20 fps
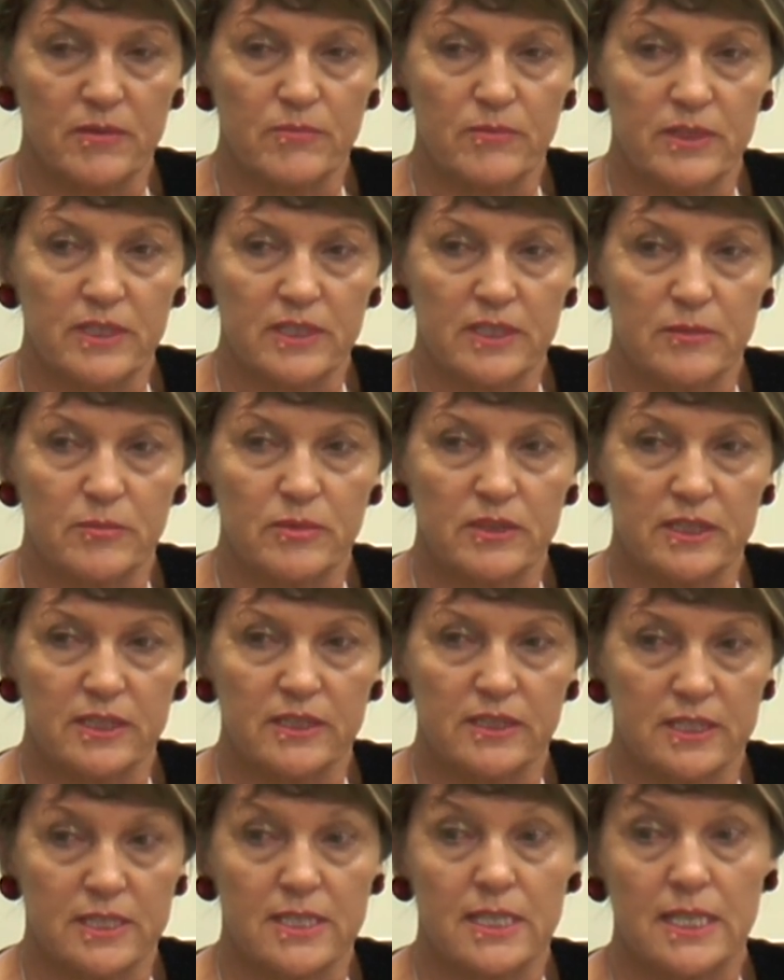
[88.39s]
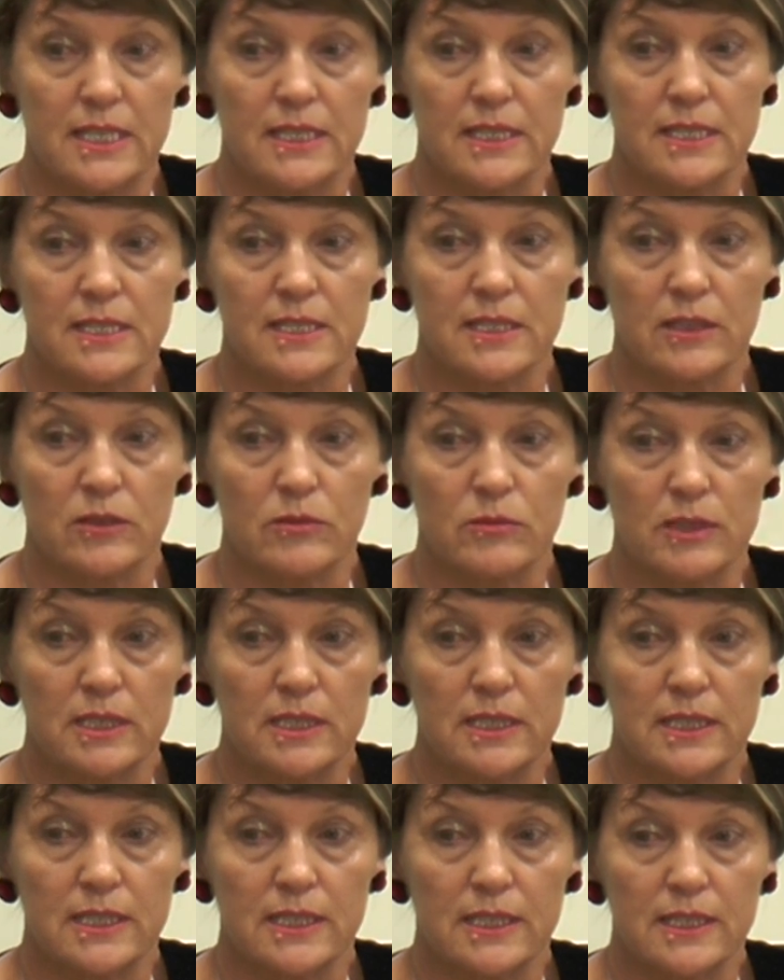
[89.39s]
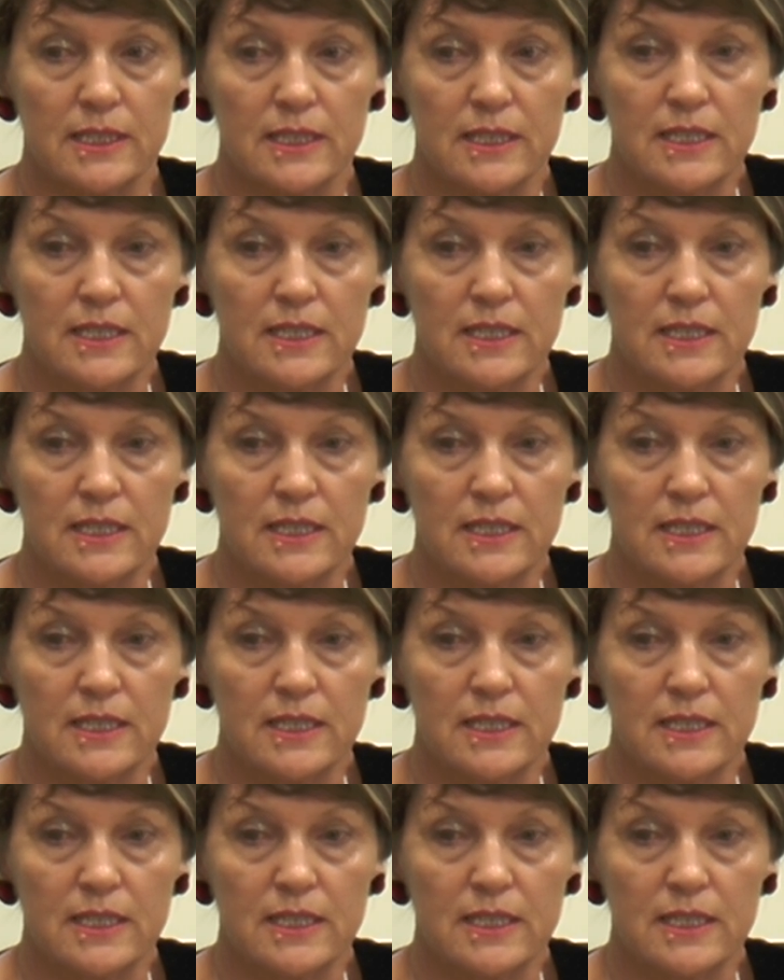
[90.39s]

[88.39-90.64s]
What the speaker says: been the saddest thing really,